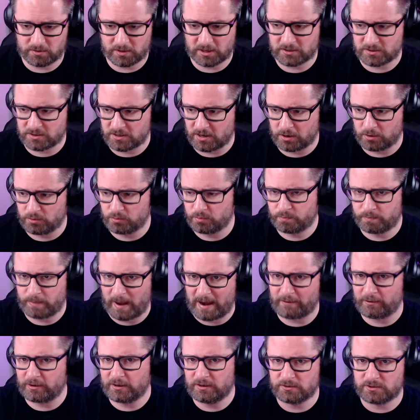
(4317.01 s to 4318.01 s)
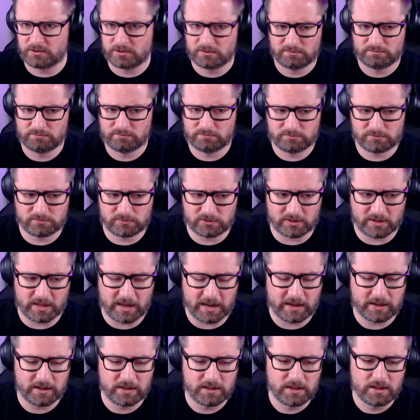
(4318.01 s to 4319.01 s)
There's no barriers to
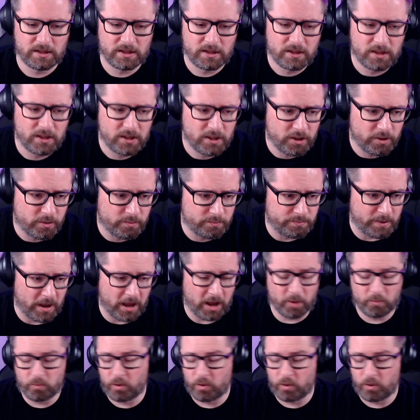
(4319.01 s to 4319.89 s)
that. But I'm